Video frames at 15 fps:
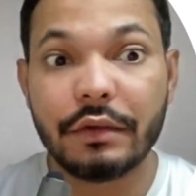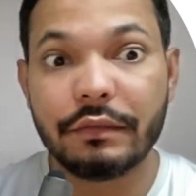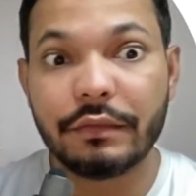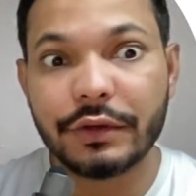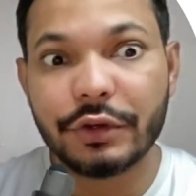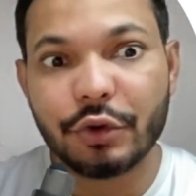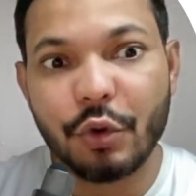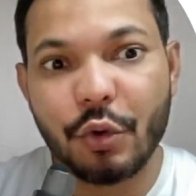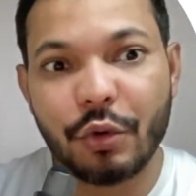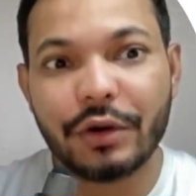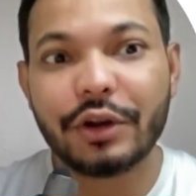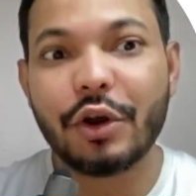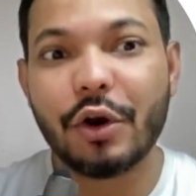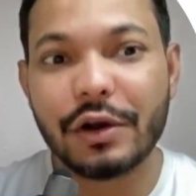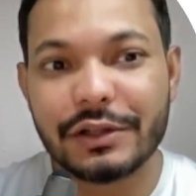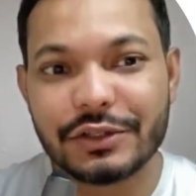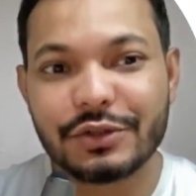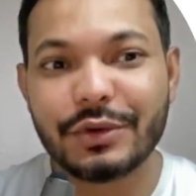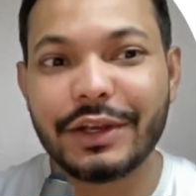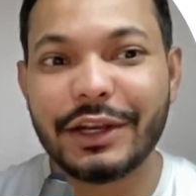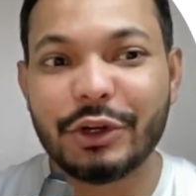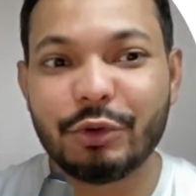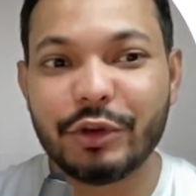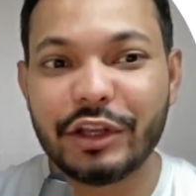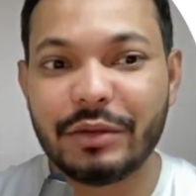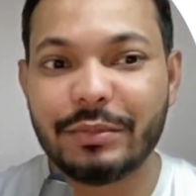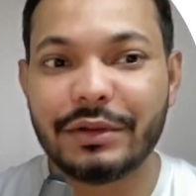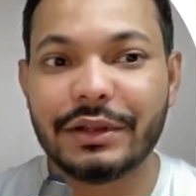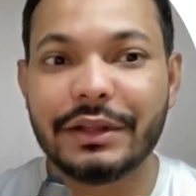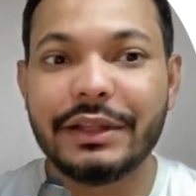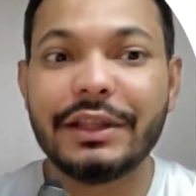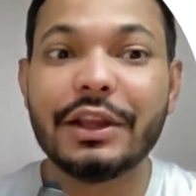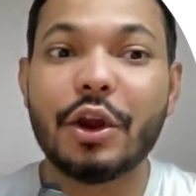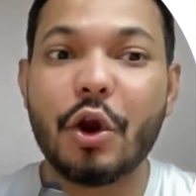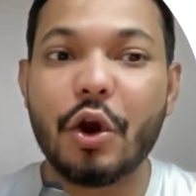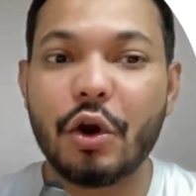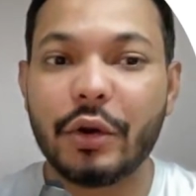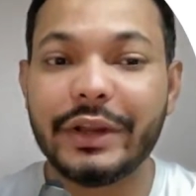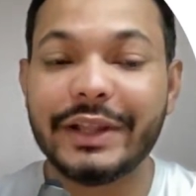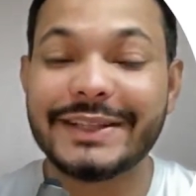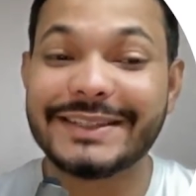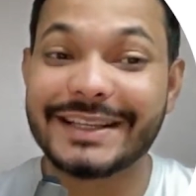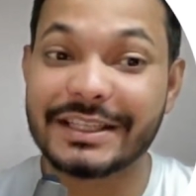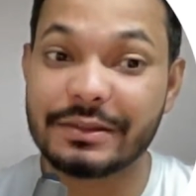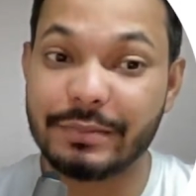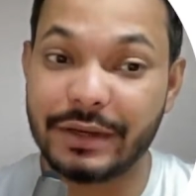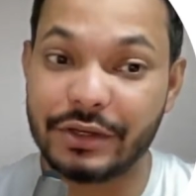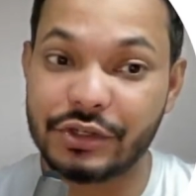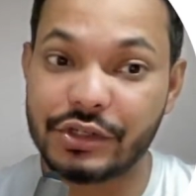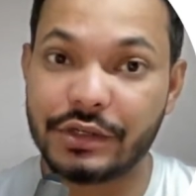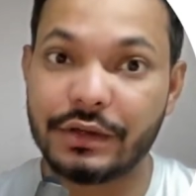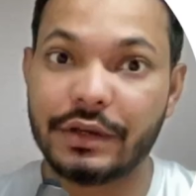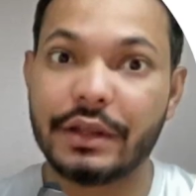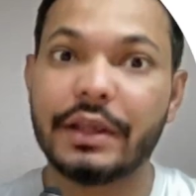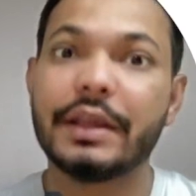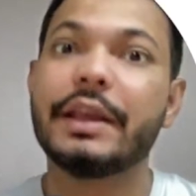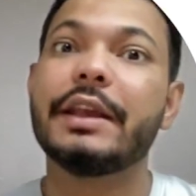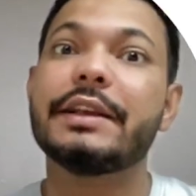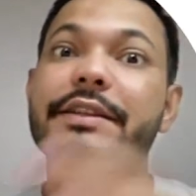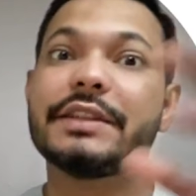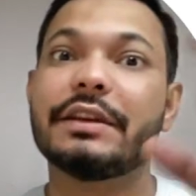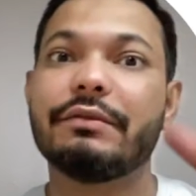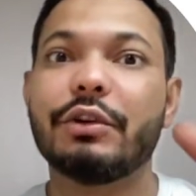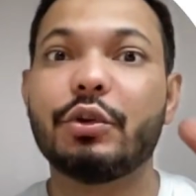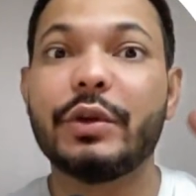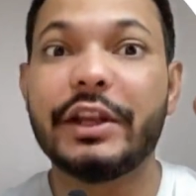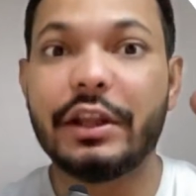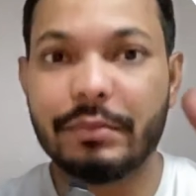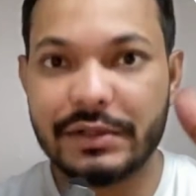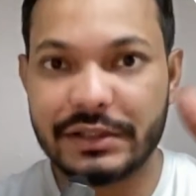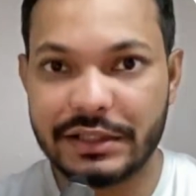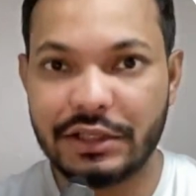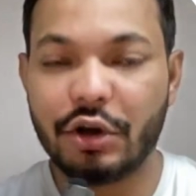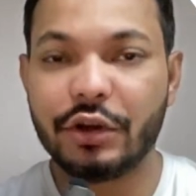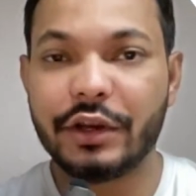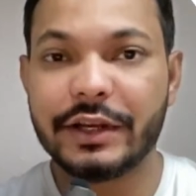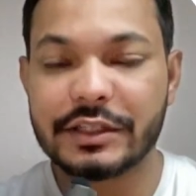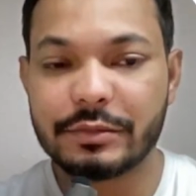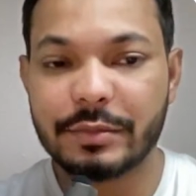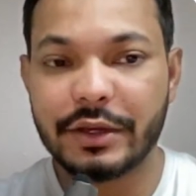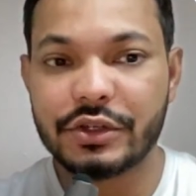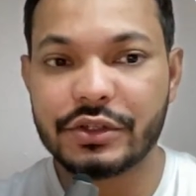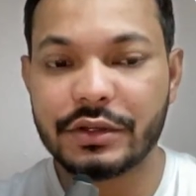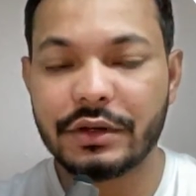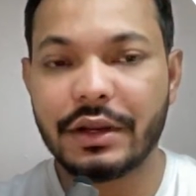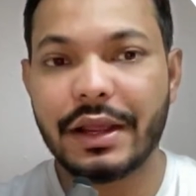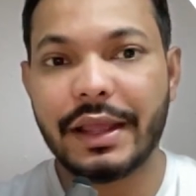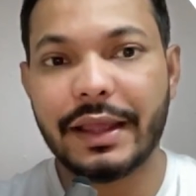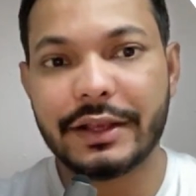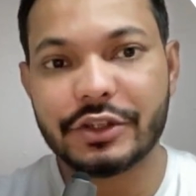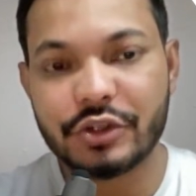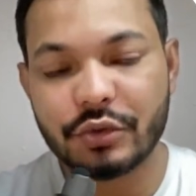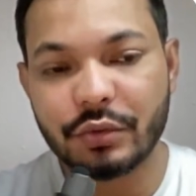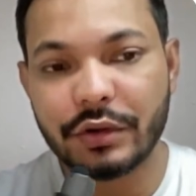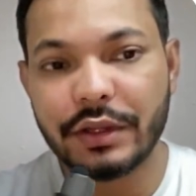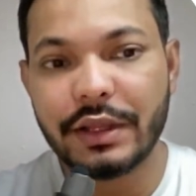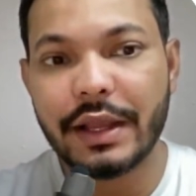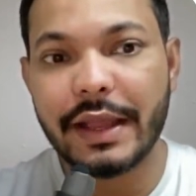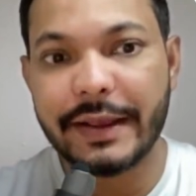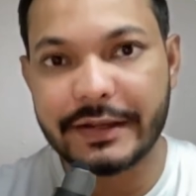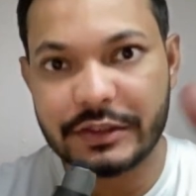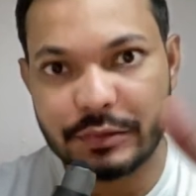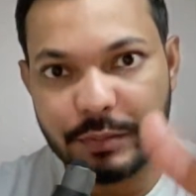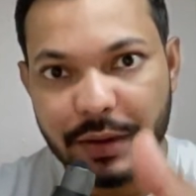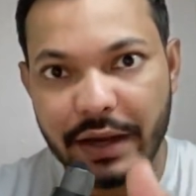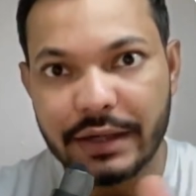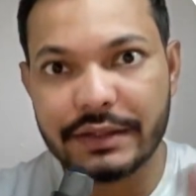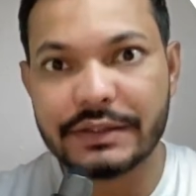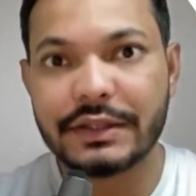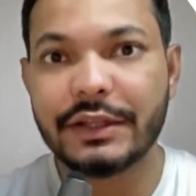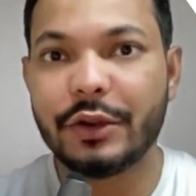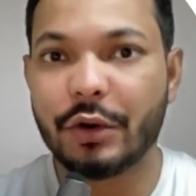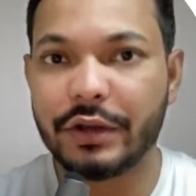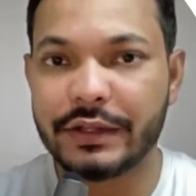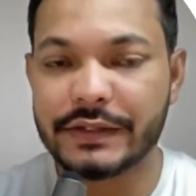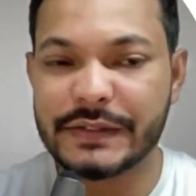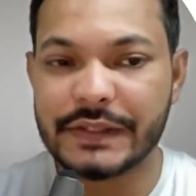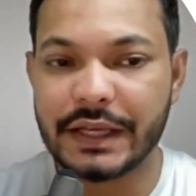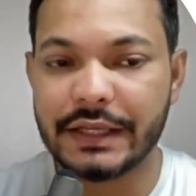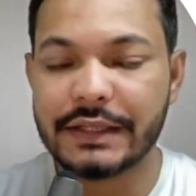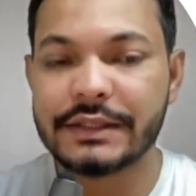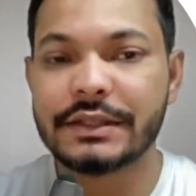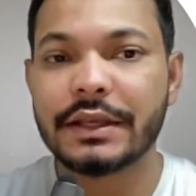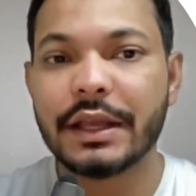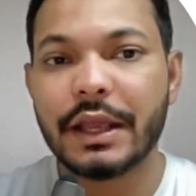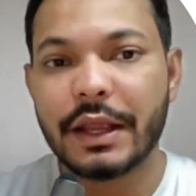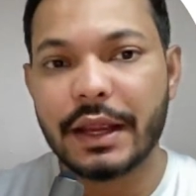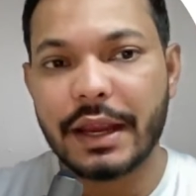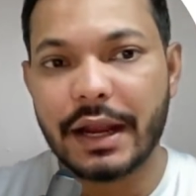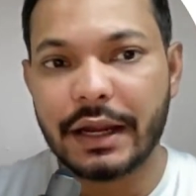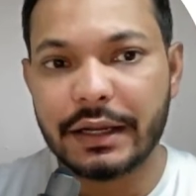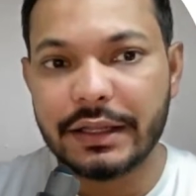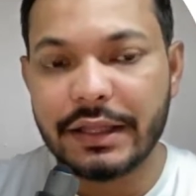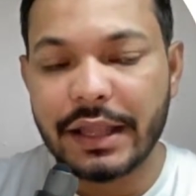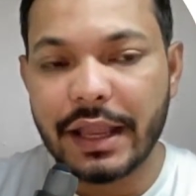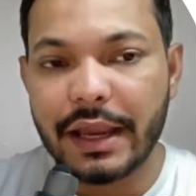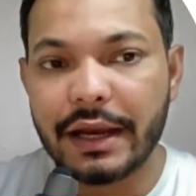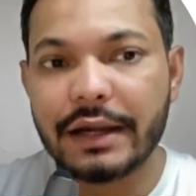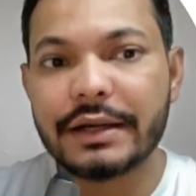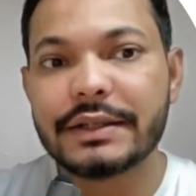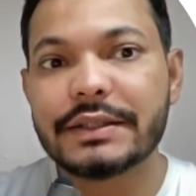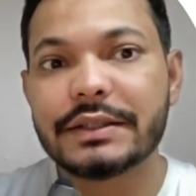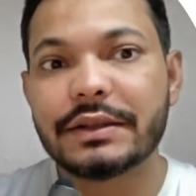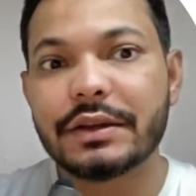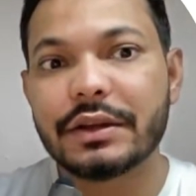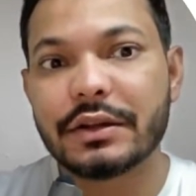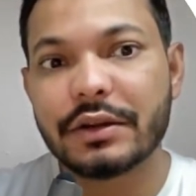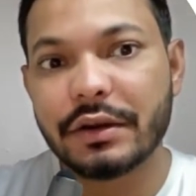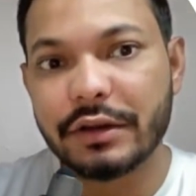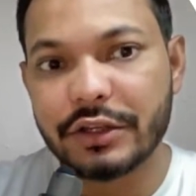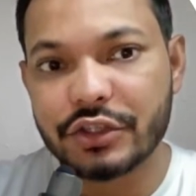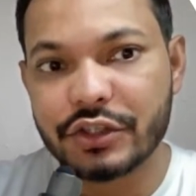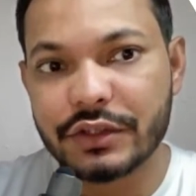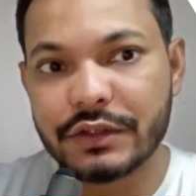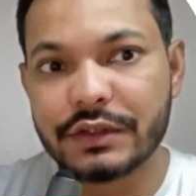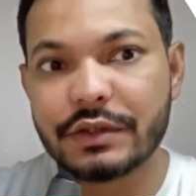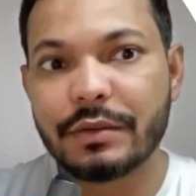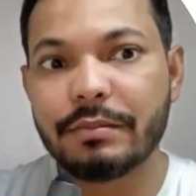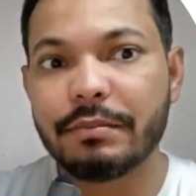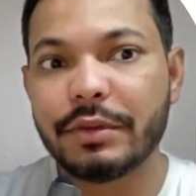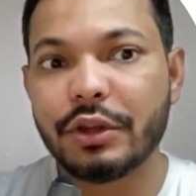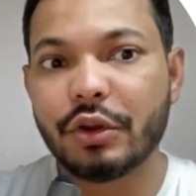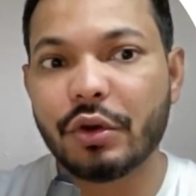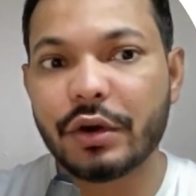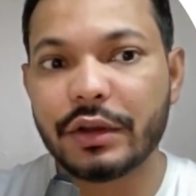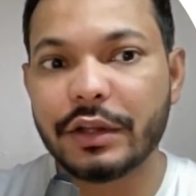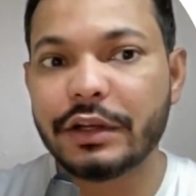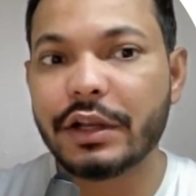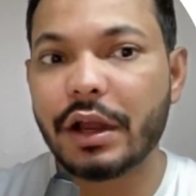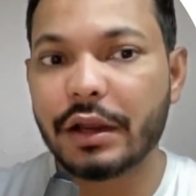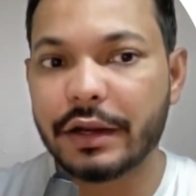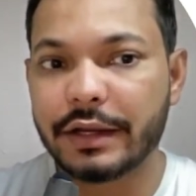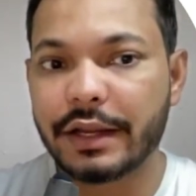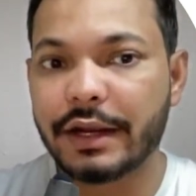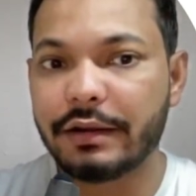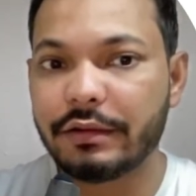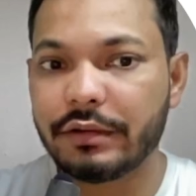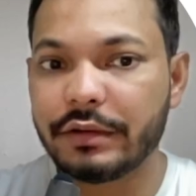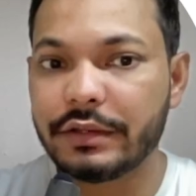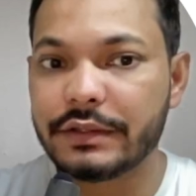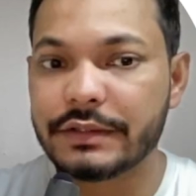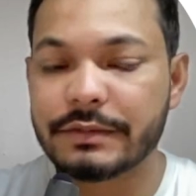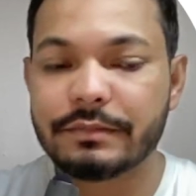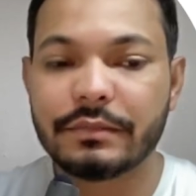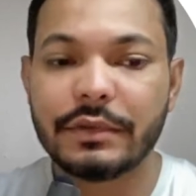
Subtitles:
We don't also need to enable the audience expansion. Someone who enables the audience expansion actually expands the audience size and the ads reaches beyond the target categories.